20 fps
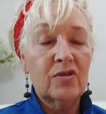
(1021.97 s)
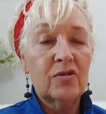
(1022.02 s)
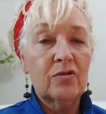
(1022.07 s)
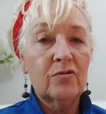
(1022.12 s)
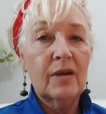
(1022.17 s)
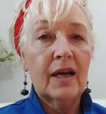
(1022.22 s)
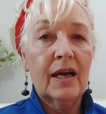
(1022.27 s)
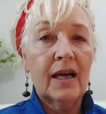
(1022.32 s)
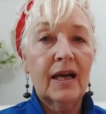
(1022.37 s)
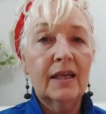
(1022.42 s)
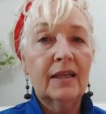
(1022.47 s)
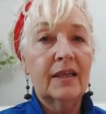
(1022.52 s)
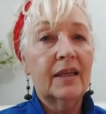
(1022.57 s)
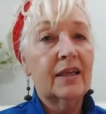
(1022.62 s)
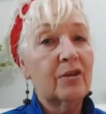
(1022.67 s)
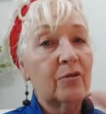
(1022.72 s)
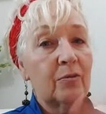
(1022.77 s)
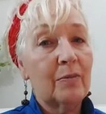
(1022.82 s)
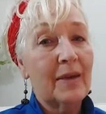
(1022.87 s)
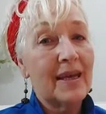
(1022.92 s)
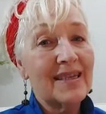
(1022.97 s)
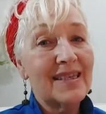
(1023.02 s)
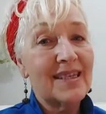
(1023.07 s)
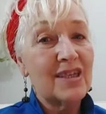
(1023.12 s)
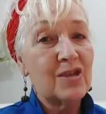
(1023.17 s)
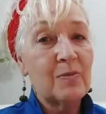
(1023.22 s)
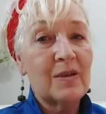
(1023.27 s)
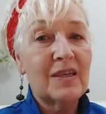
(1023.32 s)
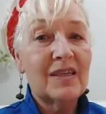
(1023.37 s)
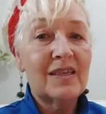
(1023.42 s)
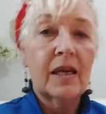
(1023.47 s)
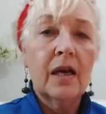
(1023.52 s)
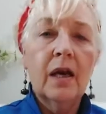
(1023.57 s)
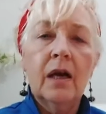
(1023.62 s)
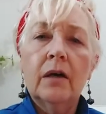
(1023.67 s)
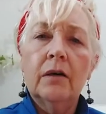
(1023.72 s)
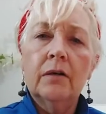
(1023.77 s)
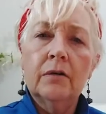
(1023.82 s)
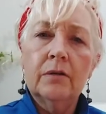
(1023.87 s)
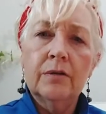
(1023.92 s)
too high, and then they'll message me and say,
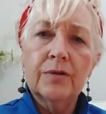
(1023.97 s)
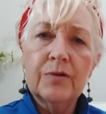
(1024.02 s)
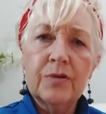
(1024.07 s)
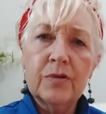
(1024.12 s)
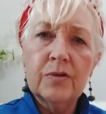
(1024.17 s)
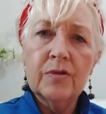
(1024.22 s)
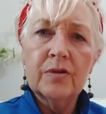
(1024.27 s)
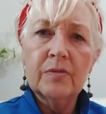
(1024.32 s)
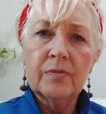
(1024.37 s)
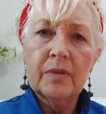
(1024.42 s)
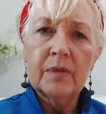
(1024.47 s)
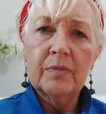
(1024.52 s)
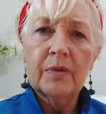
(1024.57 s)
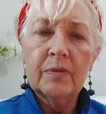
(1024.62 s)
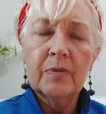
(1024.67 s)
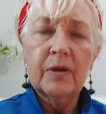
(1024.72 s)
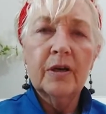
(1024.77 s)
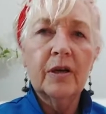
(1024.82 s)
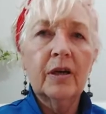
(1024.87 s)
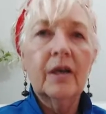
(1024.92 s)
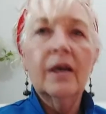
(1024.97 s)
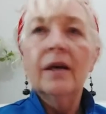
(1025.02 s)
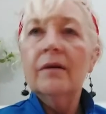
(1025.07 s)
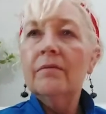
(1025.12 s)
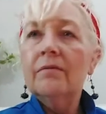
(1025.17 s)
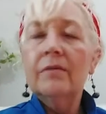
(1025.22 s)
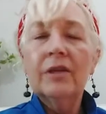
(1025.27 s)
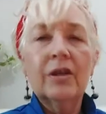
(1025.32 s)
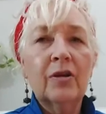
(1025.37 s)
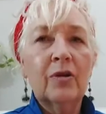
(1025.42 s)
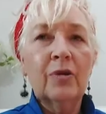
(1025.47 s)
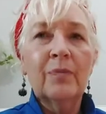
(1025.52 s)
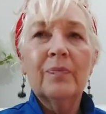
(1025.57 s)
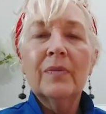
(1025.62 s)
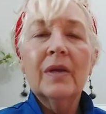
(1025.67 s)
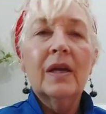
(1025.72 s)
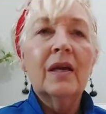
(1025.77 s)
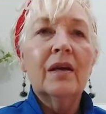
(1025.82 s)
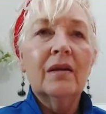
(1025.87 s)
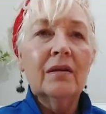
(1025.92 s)
oh, Susan, blah, blah, blah.
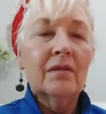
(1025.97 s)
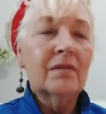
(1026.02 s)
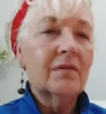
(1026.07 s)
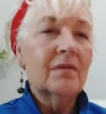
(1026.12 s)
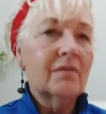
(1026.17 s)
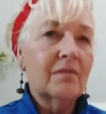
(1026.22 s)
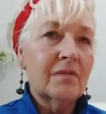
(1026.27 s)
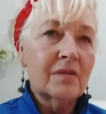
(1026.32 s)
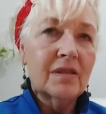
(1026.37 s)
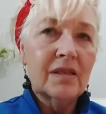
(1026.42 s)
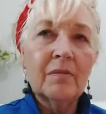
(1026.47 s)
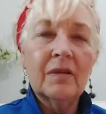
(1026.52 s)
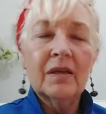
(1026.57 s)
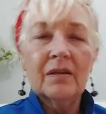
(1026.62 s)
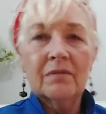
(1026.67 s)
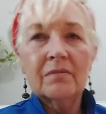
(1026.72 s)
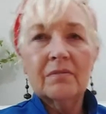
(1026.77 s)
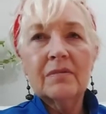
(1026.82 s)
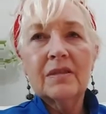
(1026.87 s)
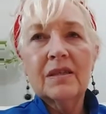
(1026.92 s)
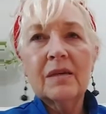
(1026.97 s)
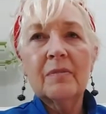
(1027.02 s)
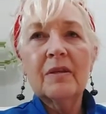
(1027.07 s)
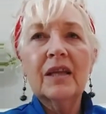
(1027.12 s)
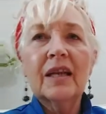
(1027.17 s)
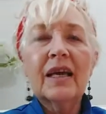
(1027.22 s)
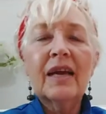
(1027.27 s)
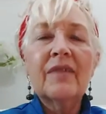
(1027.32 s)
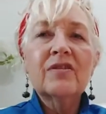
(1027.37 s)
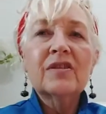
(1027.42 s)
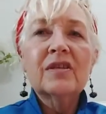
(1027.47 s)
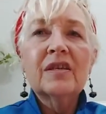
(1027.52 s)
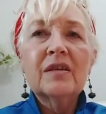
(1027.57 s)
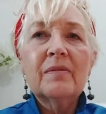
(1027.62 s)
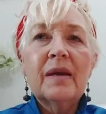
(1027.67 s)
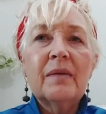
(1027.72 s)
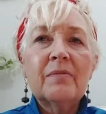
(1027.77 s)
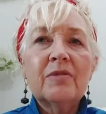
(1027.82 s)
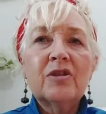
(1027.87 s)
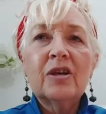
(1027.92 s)
Some of the levels in the
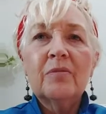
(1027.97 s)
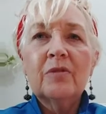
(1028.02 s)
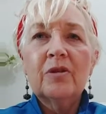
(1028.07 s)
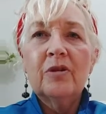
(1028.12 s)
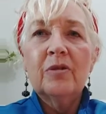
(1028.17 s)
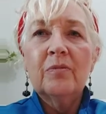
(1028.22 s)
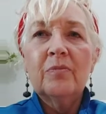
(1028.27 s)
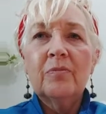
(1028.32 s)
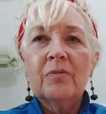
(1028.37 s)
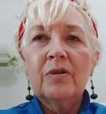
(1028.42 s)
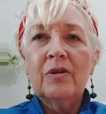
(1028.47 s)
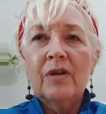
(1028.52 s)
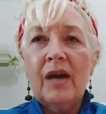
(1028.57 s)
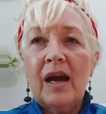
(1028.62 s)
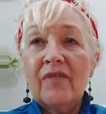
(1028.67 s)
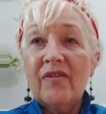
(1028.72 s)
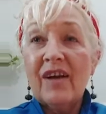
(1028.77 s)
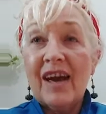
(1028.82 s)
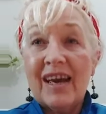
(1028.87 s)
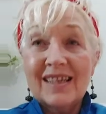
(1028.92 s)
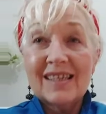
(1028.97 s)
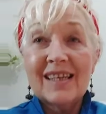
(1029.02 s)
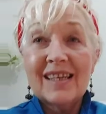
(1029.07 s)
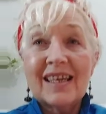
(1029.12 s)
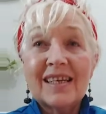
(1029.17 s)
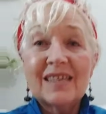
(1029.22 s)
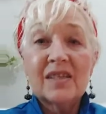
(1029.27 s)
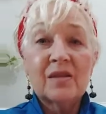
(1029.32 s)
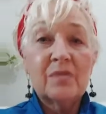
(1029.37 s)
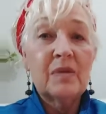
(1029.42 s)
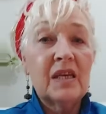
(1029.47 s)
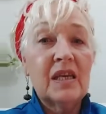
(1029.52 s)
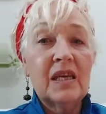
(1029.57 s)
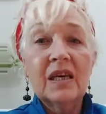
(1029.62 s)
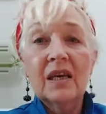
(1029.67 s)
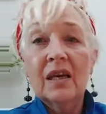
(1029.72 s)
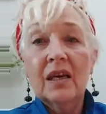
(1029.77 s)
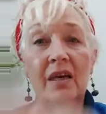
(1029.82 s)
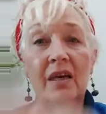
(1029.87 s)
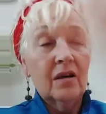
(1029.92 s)
membership group, you have access to
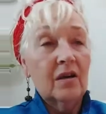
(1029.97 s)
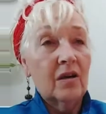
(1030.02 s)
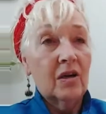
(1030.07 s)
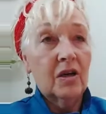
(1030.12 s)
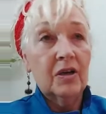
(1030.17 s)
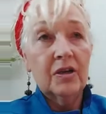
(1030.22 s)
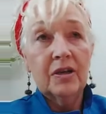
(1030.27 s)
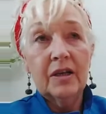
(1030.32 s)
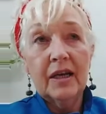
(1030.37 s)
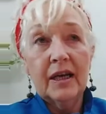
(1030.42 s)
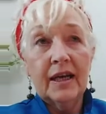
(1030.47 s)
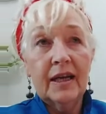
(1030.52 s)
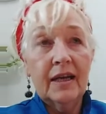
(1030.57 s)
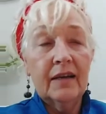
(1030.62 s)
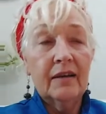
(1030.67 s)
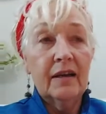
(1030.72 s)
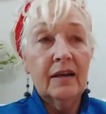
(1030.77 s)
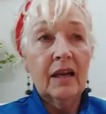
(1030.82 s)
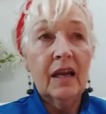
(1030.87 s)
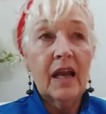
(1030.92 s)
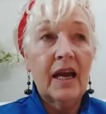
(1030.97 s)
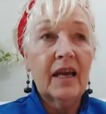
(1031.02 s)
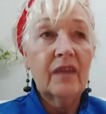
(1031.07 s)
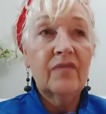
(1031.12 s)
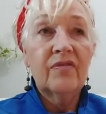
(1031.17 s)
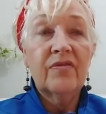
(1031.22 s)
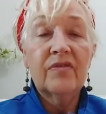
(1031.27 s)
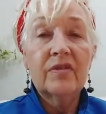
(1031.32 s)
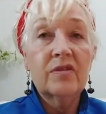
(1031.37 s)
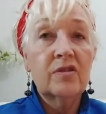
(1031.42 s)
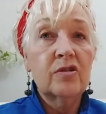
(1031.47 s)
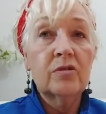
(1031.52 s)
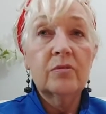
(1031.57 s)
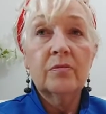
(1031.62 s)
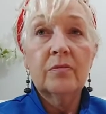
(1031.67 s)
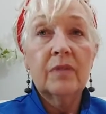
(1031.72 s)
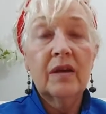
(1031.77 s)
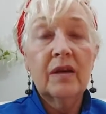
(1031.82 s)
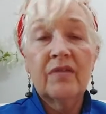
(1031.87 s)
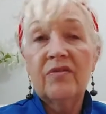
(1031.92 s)
me on a live
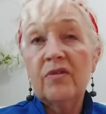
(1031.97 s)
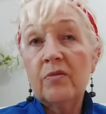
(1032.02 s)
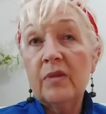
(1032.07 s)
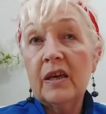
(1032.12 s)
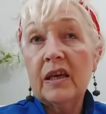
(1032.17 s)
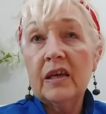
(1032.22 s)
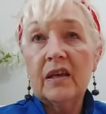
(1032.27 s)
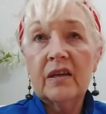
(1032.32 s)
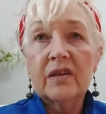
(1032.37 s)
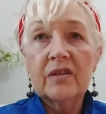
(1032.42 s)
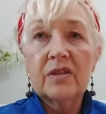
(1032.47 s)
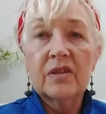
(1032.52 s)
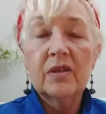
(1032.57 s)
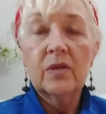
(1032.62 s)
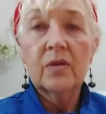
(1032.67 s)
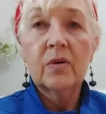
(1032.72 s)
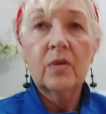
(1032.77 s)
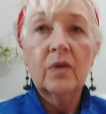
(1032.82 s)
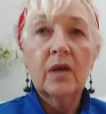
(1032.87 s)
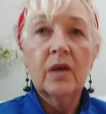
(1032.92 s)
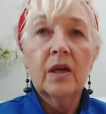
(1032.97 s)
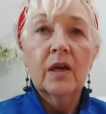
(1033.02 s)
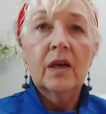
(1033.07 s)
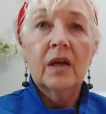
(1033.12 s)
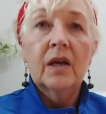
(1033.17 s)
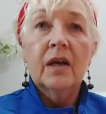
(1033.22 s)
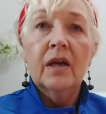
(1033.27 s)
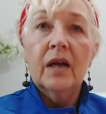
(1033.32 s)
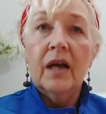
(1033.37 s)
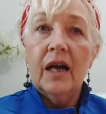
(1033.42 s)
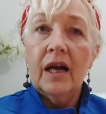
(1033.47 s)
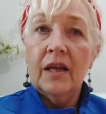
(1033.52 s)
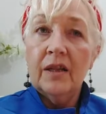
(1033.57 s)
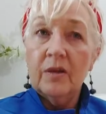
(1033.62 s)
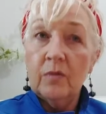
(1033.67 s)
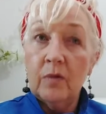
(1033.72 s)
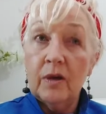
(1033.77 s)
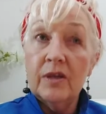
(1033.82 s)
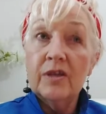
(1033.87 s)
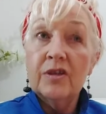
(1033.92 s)
Zoom every week. So, and the
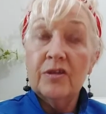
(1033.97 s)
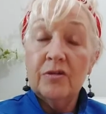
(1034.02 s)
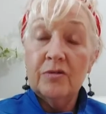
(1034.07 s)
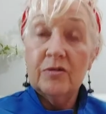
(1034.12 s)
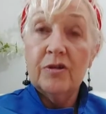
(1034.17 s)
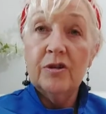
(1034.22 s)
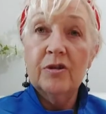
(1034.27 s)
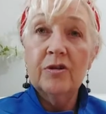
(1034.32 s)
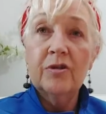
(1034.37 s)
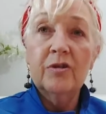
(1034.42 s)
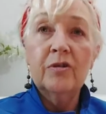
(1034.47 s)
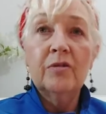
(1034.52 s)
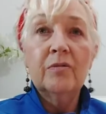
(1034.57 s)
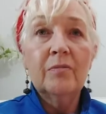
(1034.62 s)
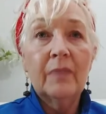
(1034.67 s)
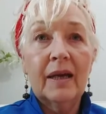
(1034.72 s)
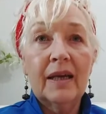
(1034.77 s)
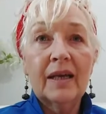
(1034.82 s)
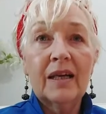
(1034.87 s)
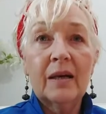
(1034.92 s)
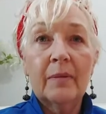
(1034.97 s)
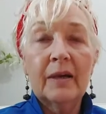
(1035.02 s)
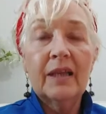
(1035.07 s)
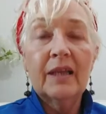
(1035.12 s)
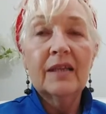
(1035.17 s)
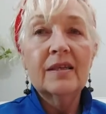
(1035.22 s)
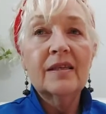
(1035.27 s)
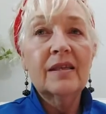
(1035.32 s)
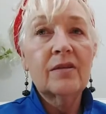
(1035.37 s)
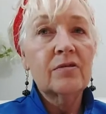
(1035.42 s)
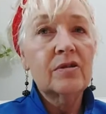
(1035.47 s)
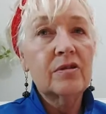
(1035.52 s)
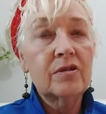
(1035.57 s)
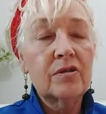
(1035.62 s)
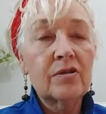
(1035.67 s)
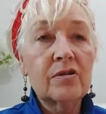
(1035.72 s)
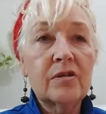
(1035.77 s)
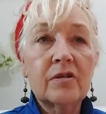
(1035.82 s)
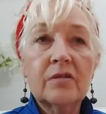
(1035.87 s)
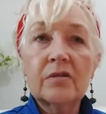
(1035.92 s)
ones who do might come in and say, oh,
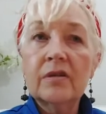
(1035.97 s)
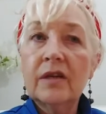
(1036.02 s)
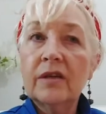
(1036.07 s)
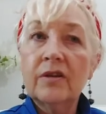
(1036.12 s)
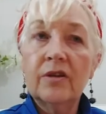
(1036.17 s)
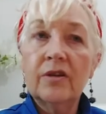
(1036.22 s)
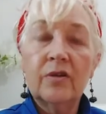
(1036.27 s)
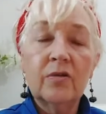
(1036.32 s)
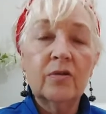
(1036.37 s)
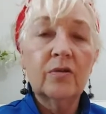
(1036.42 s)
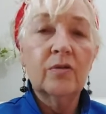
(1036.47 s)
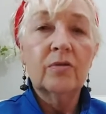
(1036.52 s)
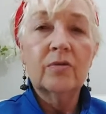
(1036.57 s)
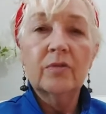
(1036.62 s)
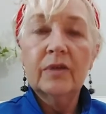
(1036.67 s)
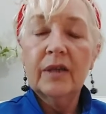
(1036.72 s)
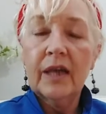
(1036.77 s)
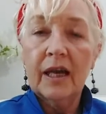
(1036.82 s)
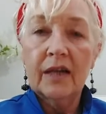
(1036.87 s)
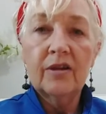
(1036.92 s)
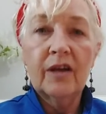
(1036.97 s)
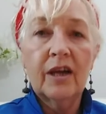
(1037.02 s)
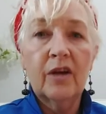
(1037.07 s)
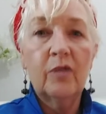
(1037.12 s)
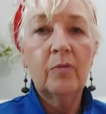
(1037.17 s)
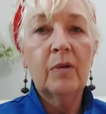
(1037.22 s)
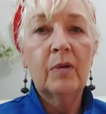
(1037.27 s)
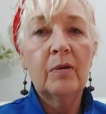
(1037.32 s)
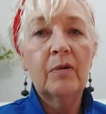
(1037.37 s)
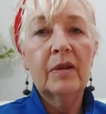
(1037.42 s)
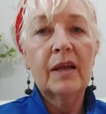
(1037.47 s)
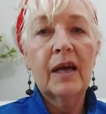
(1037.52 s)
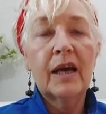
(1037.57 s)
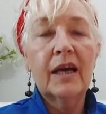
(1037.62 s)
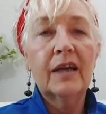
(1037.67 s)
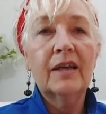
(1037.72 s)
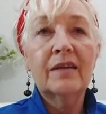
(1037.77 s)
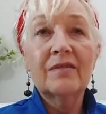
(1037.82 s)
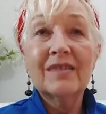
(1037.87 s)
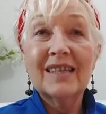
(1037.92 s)
Susan, can you help me with that?
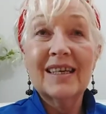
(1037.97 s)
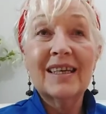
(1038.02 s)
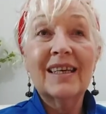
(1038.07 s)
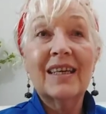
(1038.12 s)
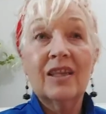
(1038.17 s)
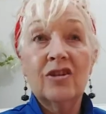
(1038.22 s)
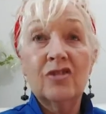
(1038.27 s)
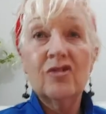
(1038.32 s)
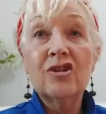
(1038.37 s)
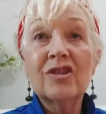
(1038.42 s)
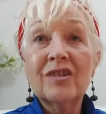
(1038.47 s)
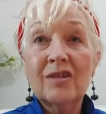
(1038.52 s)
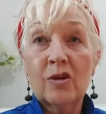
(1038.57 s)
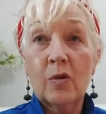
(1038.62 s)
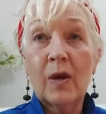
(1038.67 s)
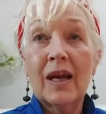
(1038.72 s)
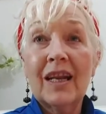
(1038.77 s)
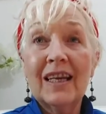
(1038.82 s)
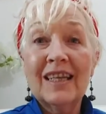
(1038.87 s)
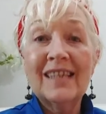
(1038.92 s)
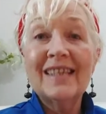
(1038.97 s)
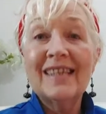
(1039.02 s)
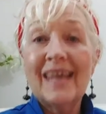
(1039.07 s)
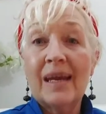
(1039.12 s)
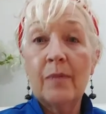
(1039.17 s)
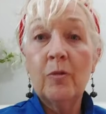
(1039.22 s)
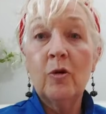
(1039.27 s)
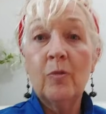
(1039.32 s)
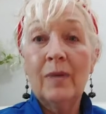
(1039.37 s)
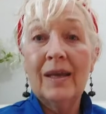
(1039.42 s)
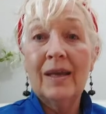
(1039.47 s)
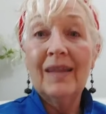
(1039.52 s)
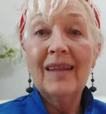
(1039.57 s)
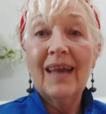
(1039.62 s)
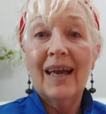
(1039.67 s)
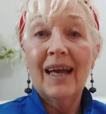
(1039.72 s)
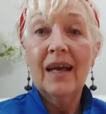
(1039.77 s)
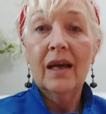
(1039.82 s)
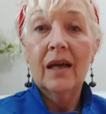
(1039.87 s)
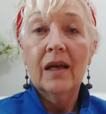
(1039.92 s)
And I'll say, can you just quickly demo me
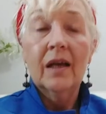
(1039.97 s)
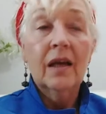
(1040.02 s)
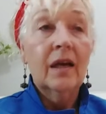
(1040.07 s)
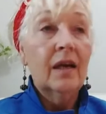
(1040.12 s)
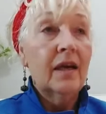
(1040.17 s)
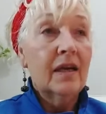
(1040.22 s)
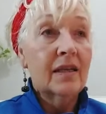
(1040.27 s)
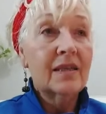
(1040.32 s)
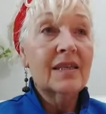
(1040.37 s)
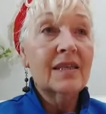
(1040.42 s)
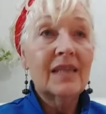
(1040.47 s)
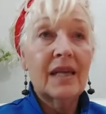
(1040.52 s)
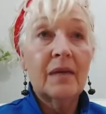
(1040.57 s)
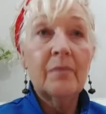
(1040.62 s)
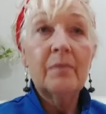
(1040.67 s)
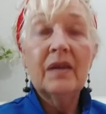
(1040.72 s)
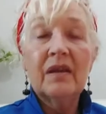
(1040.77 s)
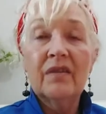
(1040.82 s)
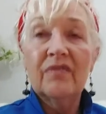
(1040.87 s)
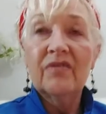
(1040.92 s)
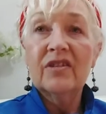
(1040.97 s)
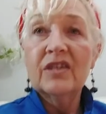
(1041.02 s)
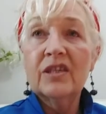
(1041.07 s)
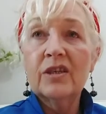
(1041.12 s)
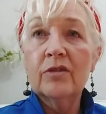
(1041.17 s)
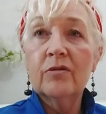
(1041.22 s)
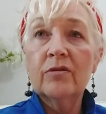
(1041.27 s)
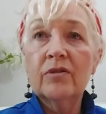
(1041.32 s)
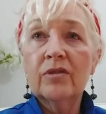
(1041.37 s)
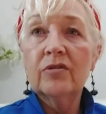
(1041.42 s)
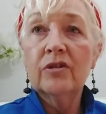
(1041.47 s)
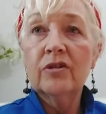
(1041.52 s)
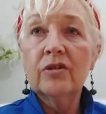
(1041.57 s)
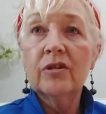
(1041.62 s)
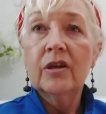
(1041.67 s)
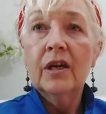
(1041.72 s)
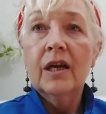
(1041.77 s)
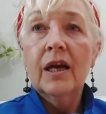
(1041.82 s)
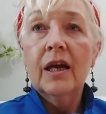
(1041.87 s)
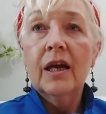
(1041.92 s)
that and send me a video through?